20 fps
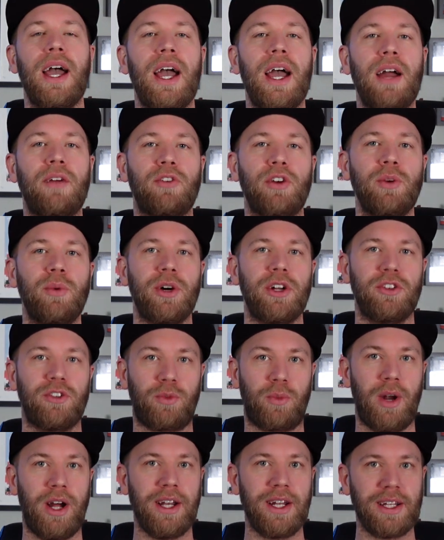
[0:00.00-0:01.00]
everyone's
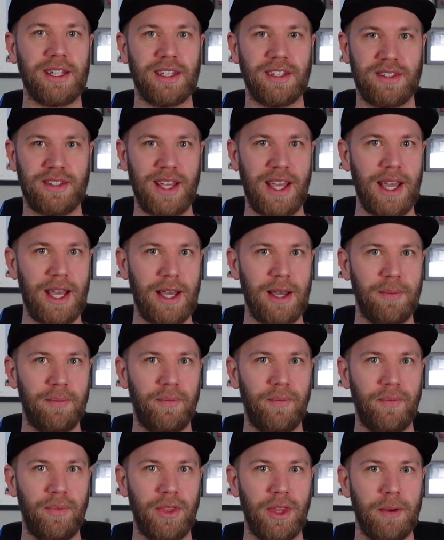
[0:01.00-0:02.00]
running the same
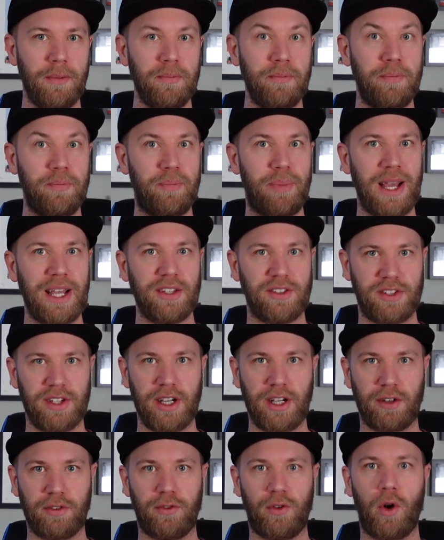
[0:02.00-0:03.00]

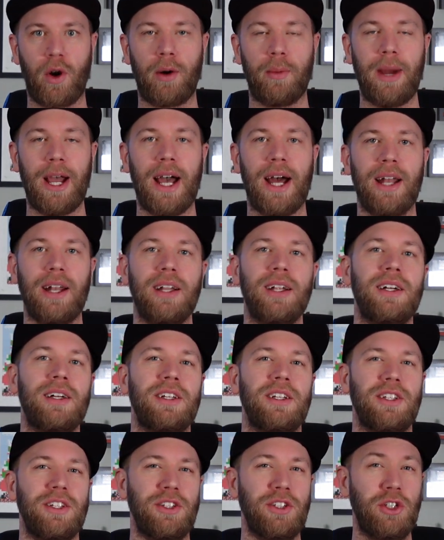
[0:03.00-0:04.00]
basic format.
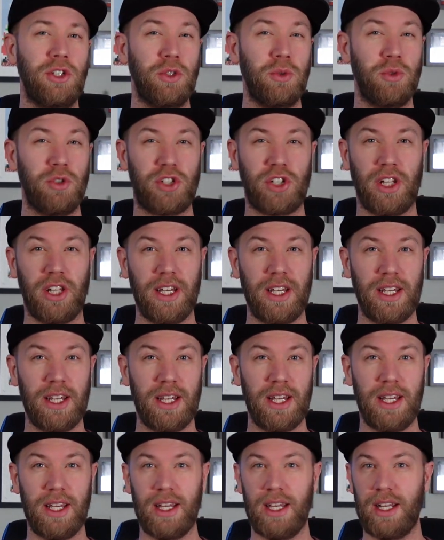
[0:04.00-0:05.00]
Usually
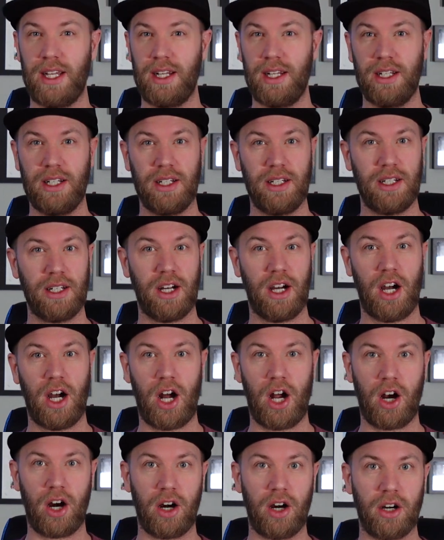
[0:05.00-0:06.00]
in
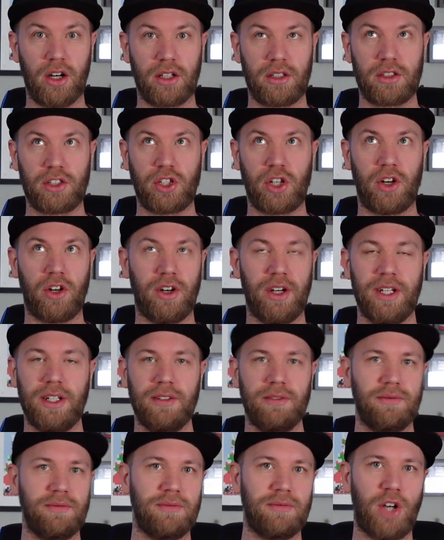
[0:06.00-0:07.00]
our current
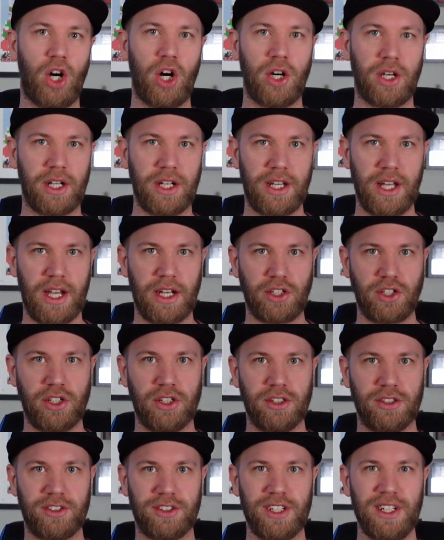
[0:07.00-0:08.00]

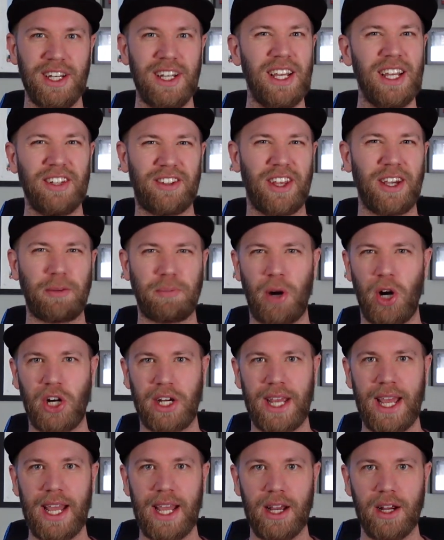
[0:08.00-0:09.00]
architectures, it's like
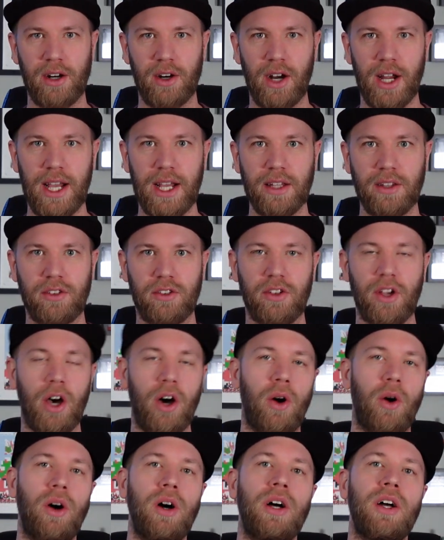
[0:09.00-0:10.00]
Parquet, right?
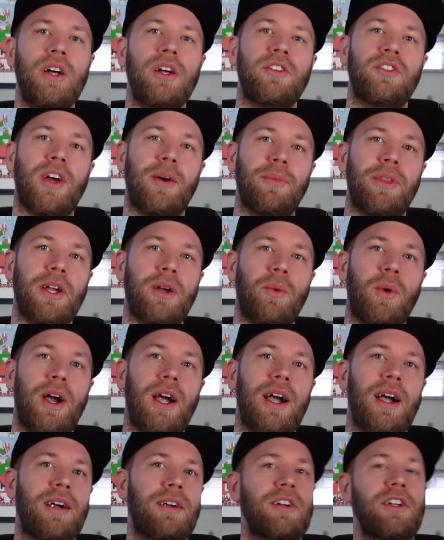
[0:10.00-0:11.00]
So something
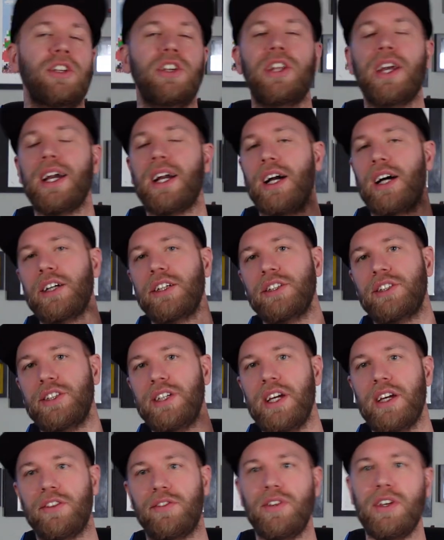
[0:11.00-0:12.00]
where you take all your
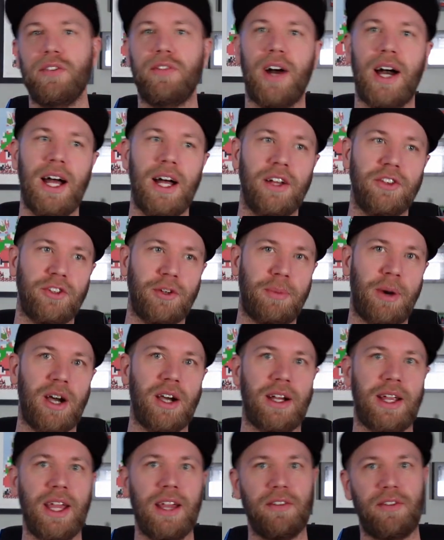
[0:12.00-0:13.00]
CSV files, your
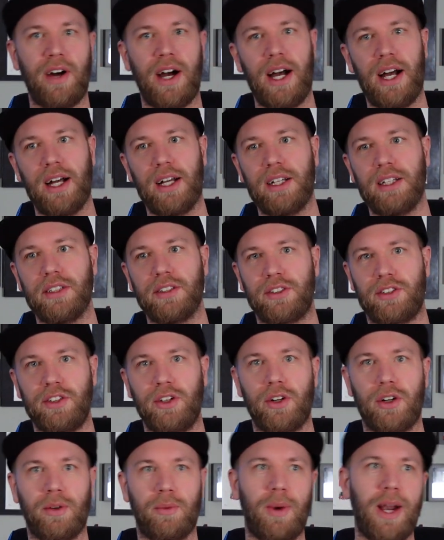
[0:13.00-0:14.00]
Parquet files,
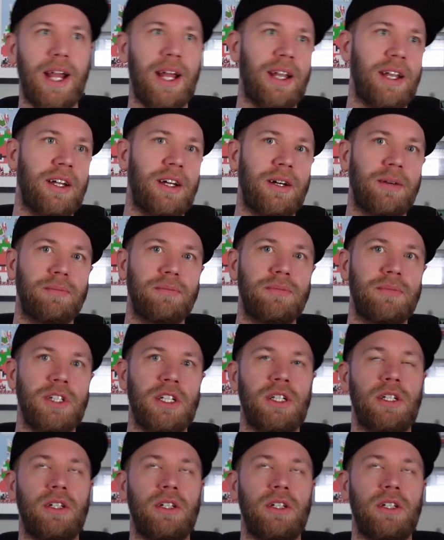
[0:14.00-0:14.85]
your random